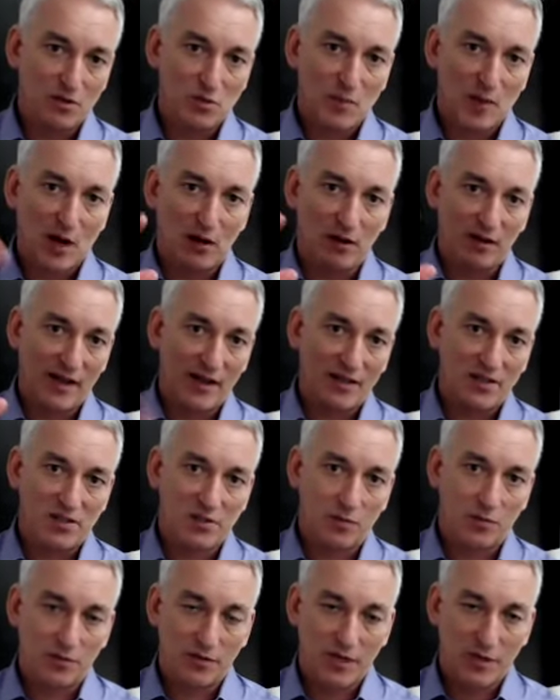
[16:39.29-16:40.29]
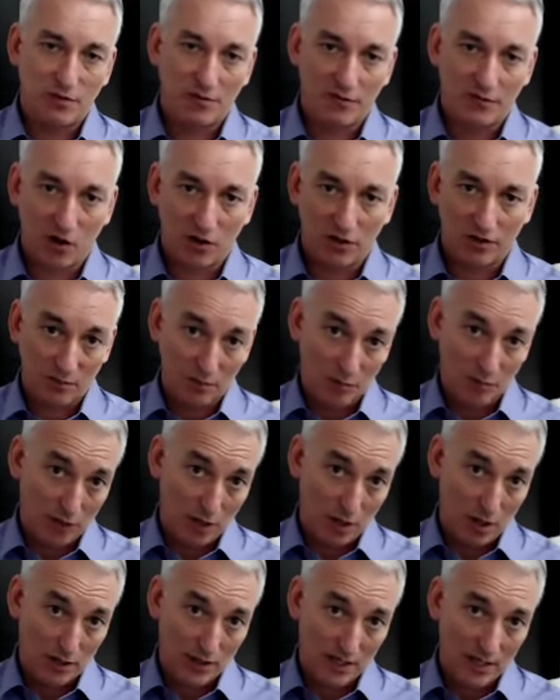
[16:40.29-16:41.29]
parlance, he would have called it
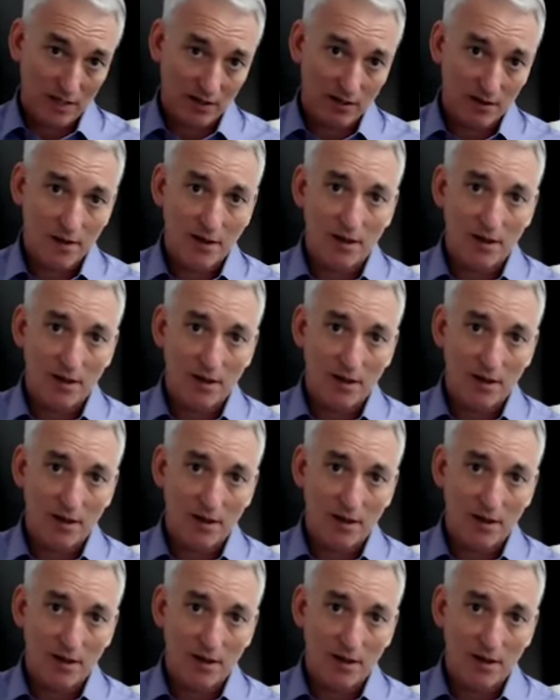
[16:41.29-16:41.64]
belonging.